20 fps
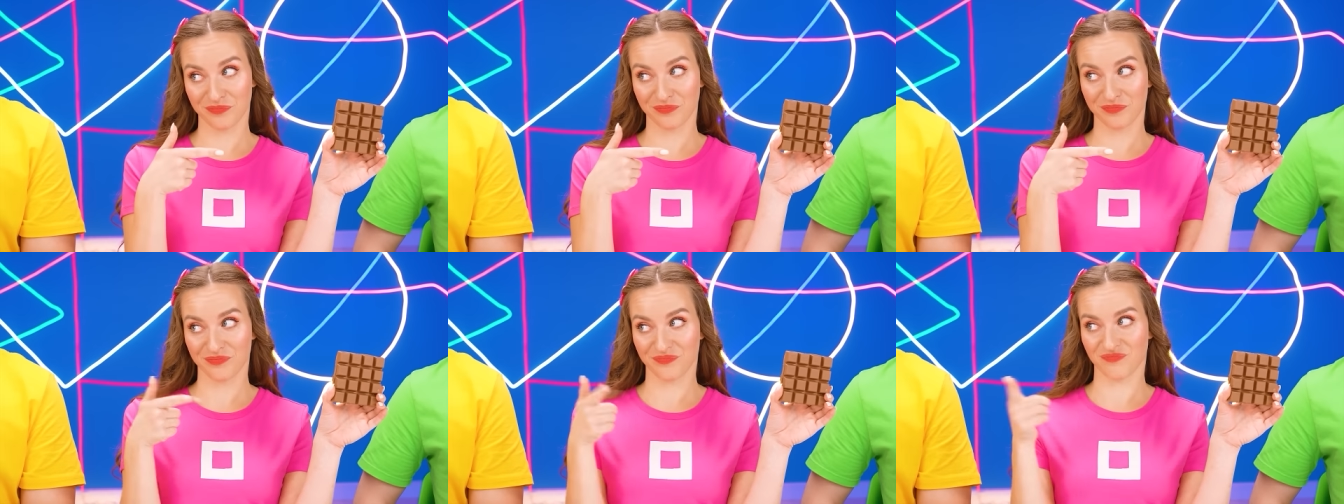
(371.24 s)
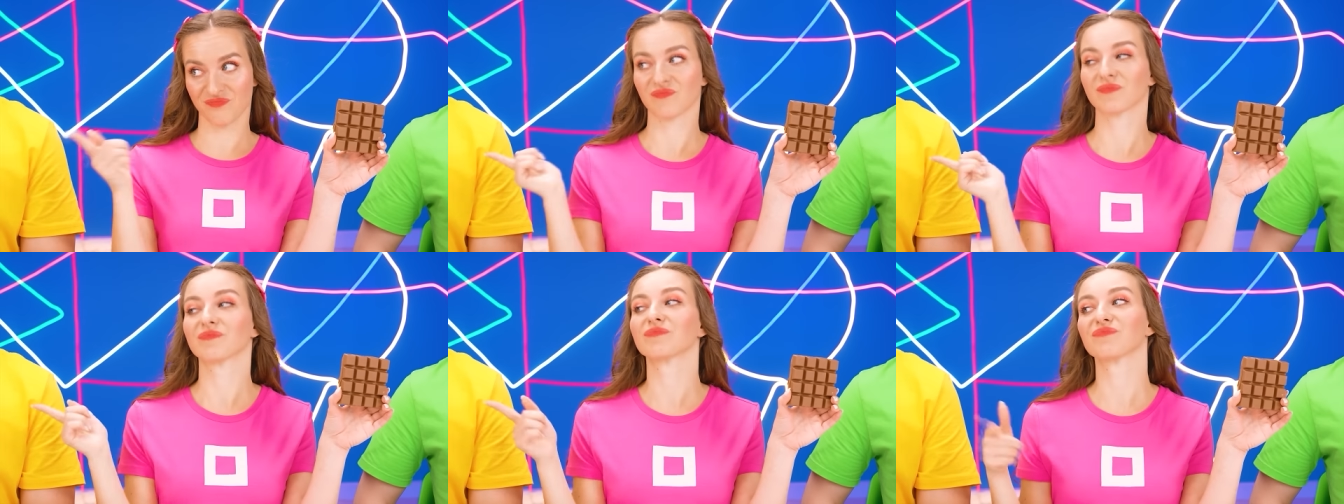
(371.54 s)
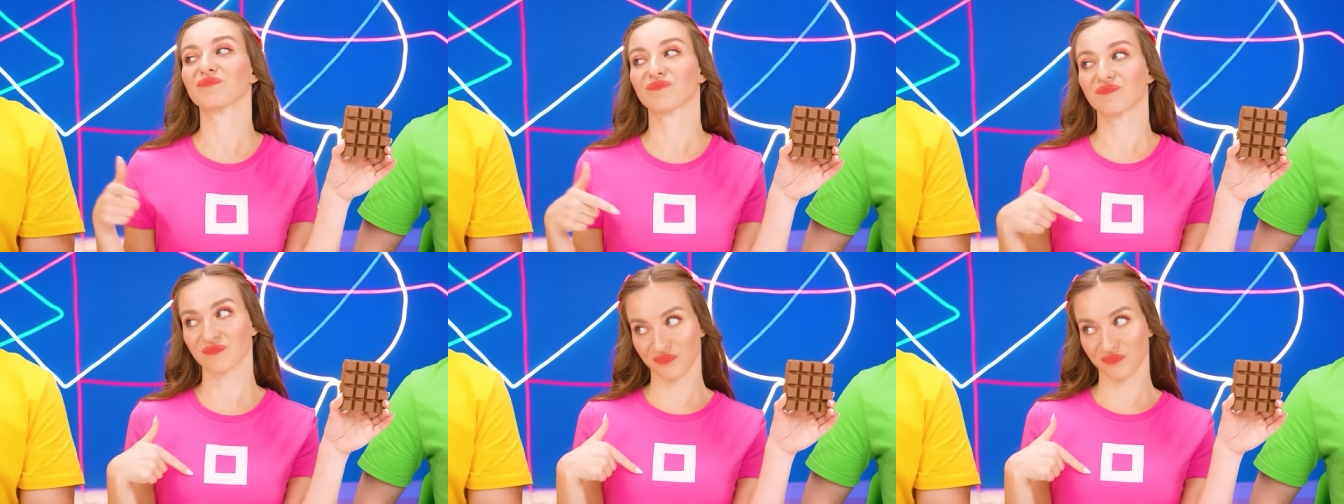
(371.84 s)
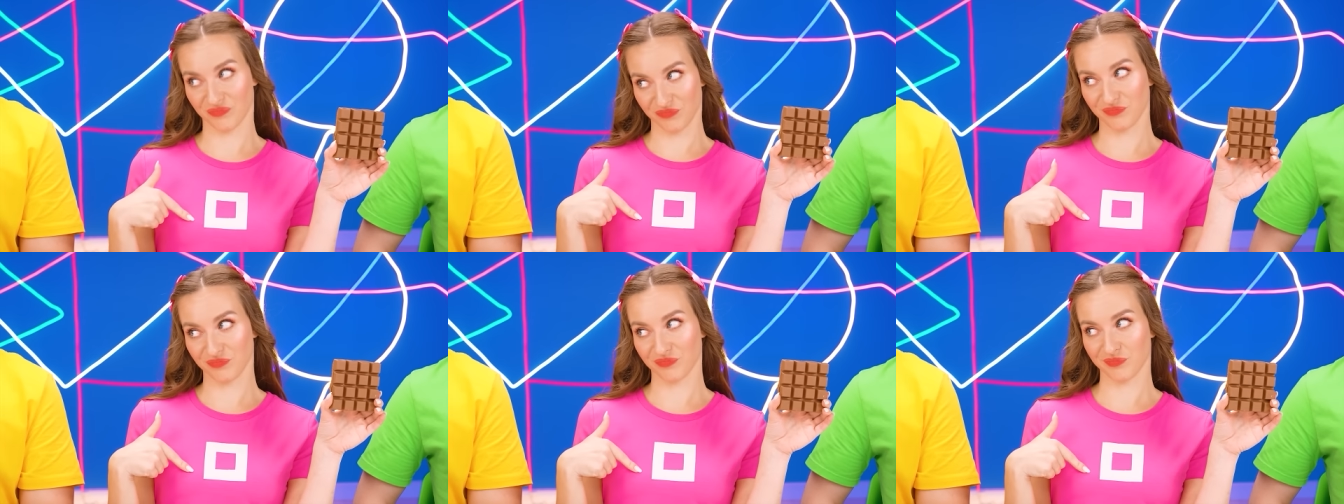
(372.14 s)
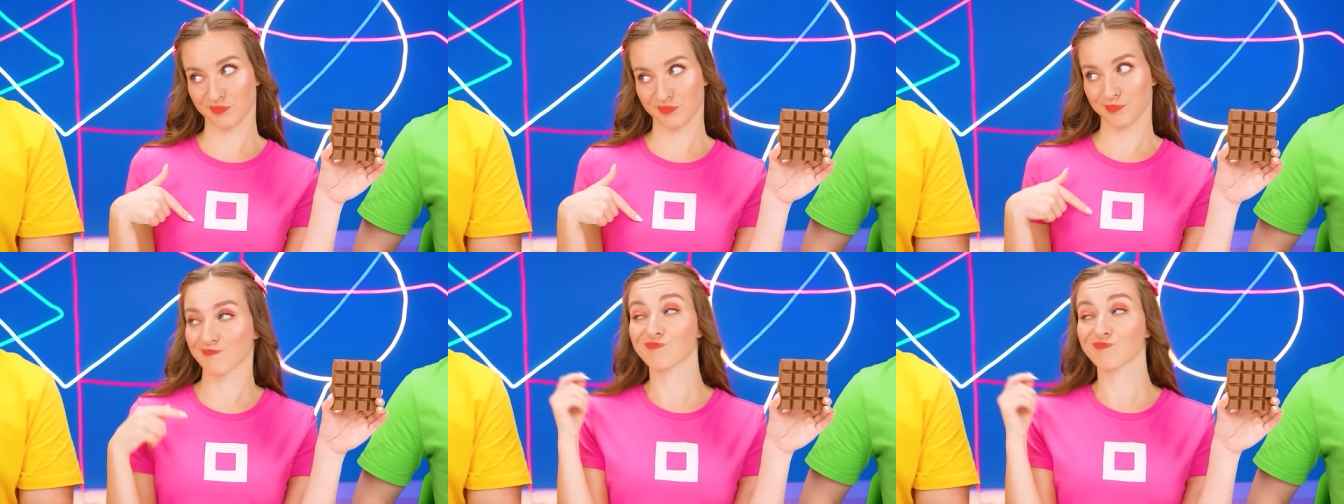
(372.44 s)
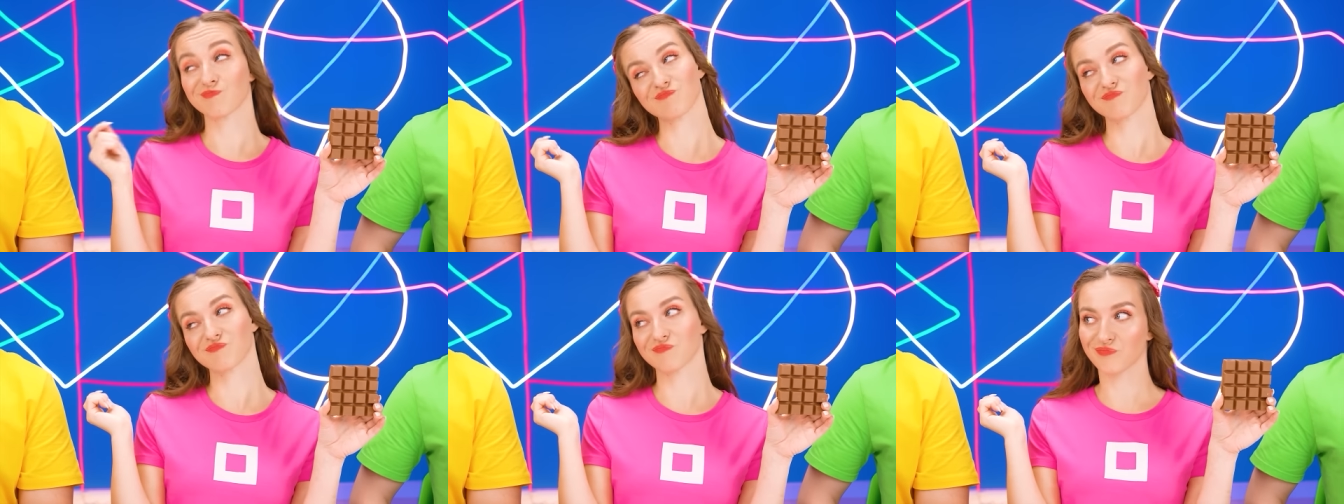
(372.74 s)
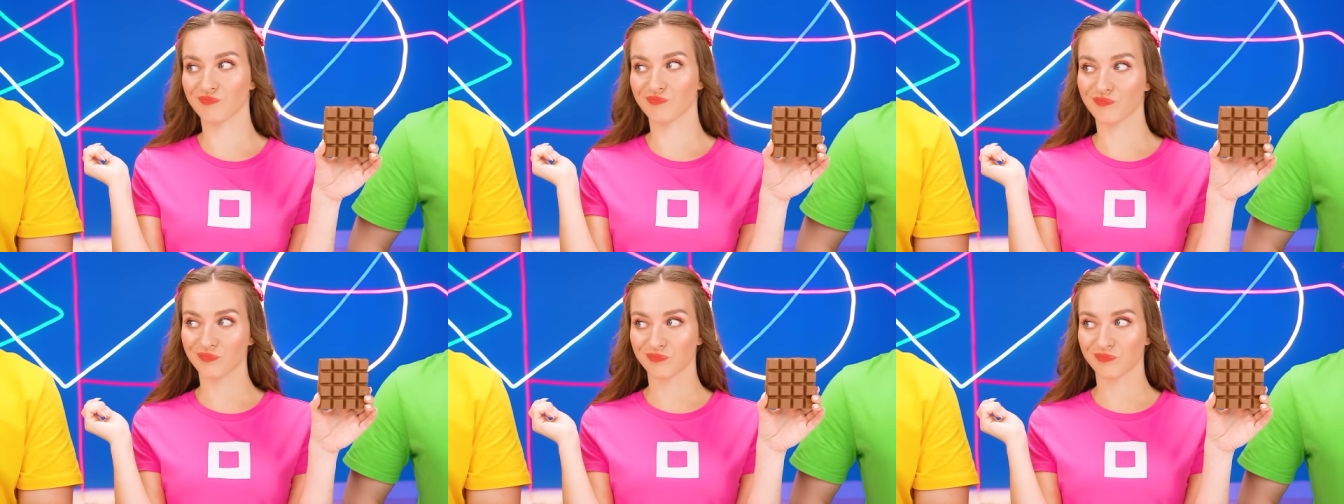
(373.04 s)
In case you didn't notice, it's
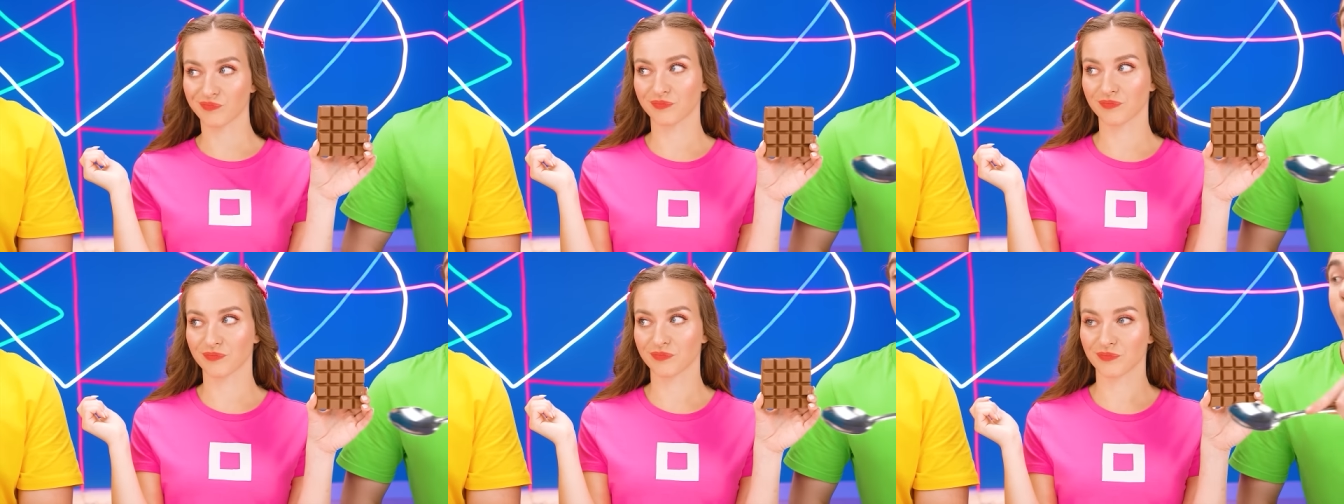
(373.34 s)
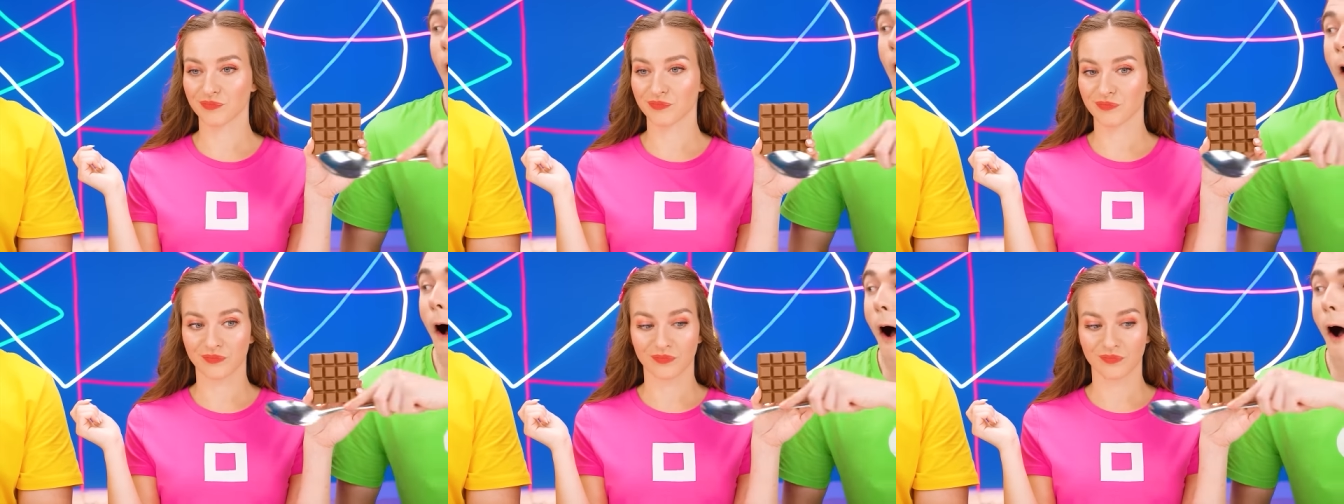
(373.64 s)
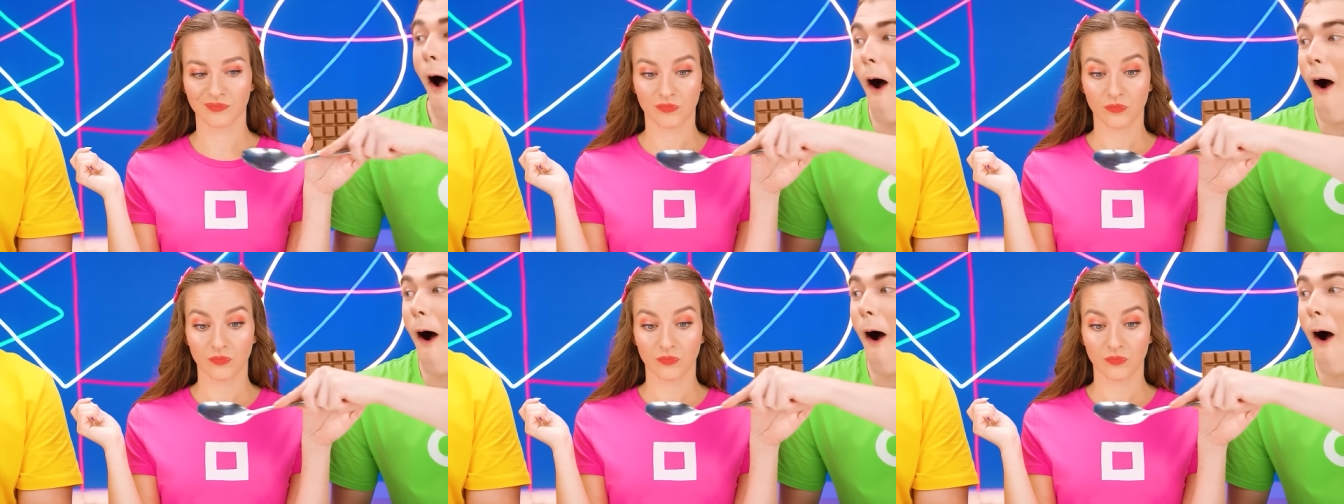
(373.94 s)
square, which means